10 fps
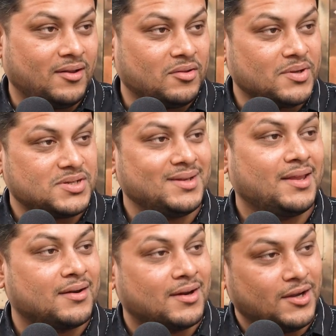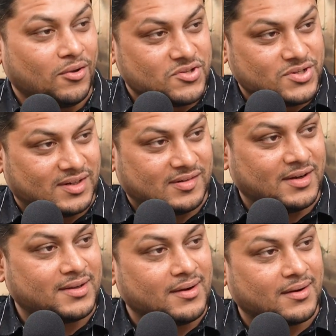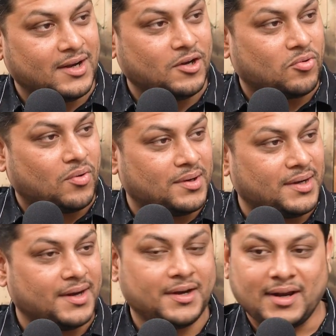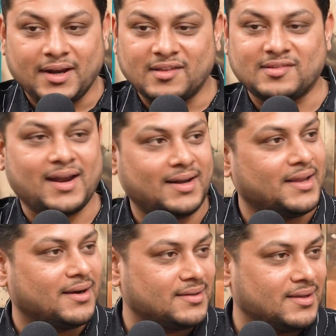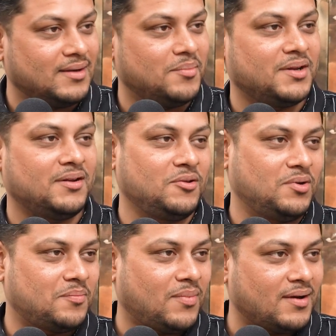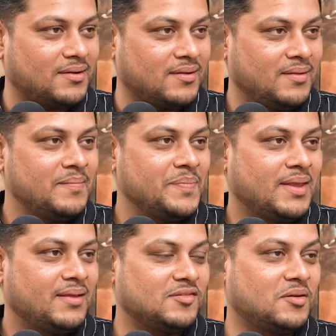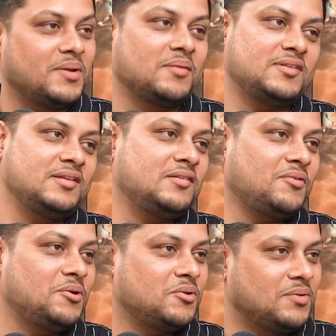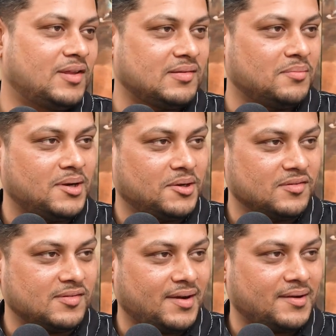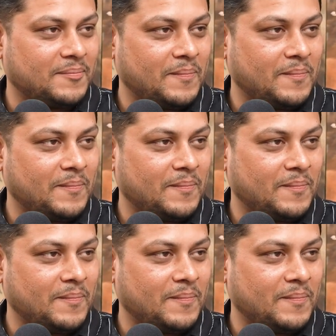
Now the machine can read your sheets, it can read your quantity, and it can exactly cut the element in the unit part. So it becomes easy for you to assemble it on site.